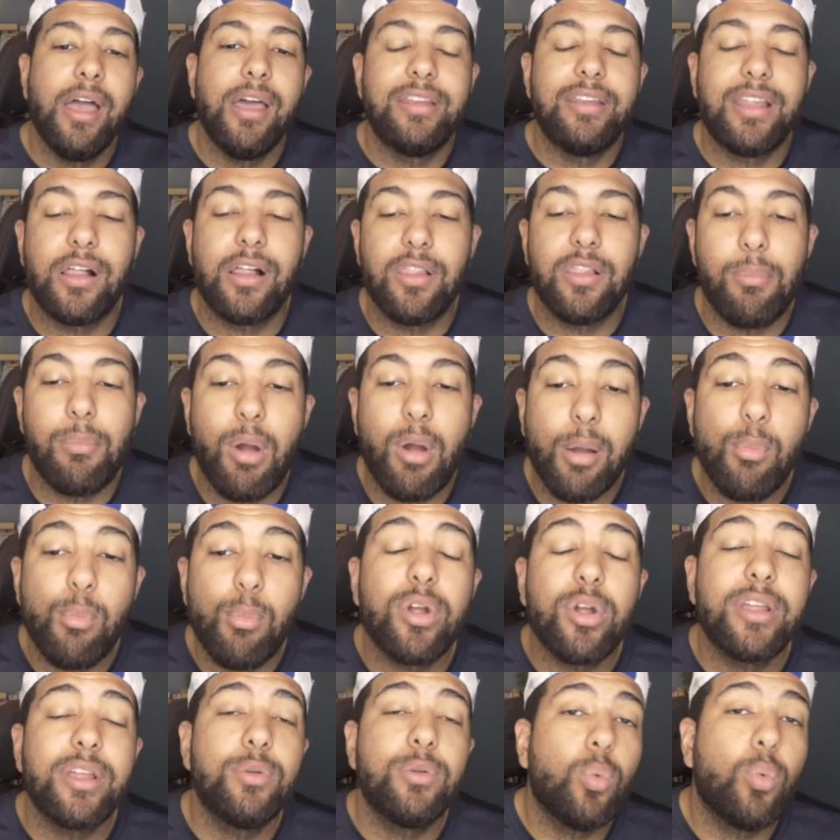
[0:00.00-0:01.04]
Now, Lamar
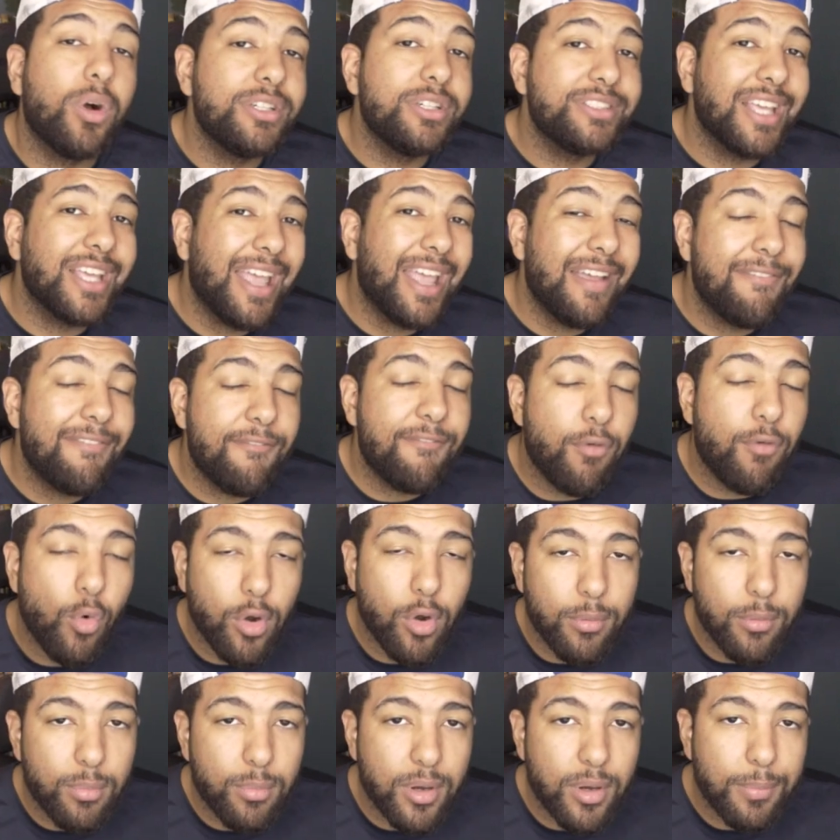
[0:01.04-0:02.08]
Morgan was a
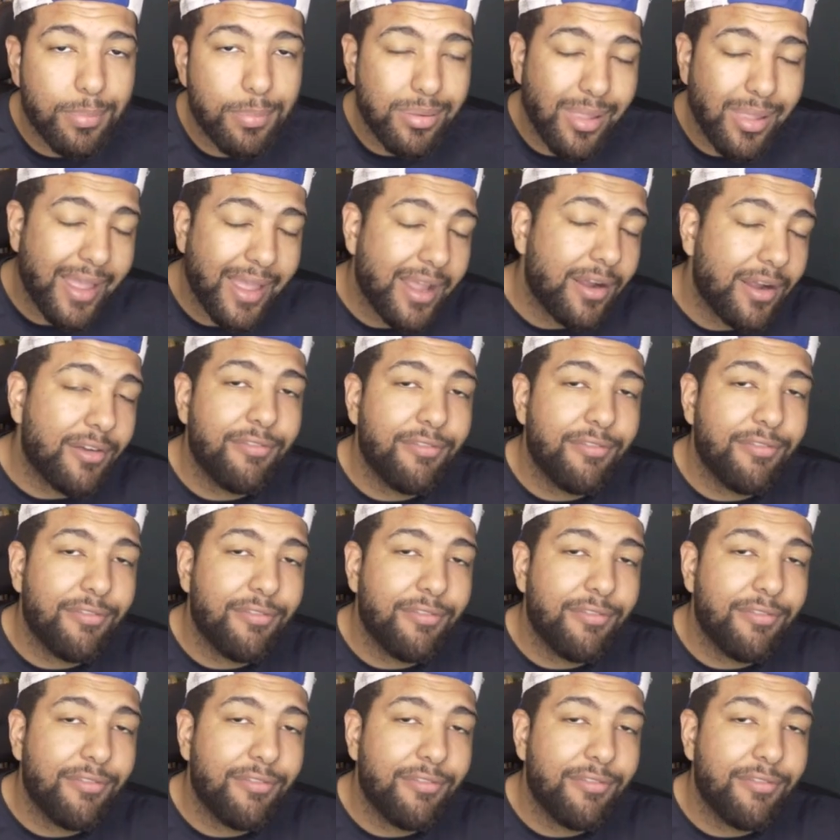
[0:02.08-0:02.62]
former player